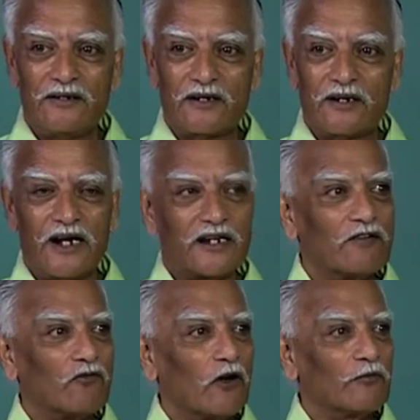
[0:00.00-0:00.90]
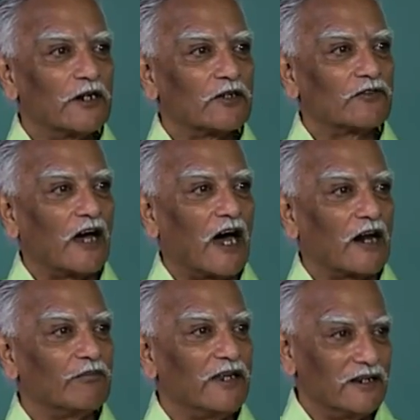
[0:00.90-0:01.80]
the great involvement of the
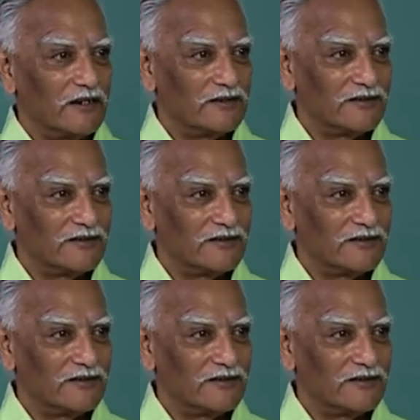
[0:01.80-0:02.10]
army